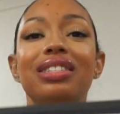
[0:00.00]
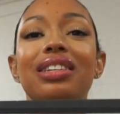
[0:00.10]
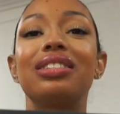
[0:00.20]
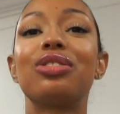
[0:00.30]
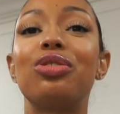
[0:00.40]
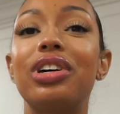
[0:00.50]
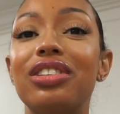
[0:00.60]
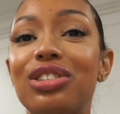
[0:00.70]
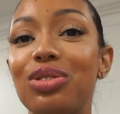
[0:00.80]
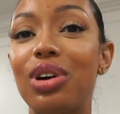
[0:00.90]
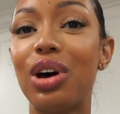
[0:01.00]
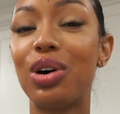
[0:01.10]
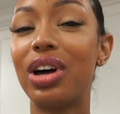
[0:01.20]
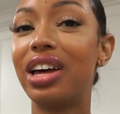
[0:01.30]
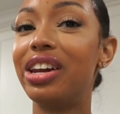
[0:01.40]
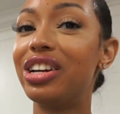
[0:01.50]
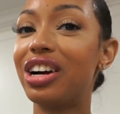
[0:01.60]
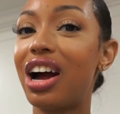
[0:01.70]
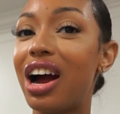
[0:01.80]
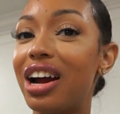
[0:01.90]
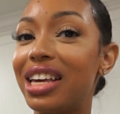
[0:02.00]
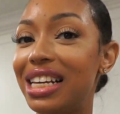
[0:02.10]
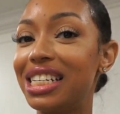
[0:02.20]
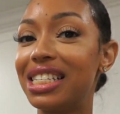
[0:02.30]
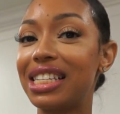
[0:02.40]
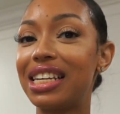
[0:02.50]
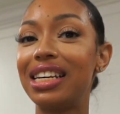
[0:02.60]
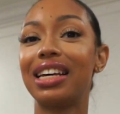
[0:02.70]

is going to go under our kitchen sink.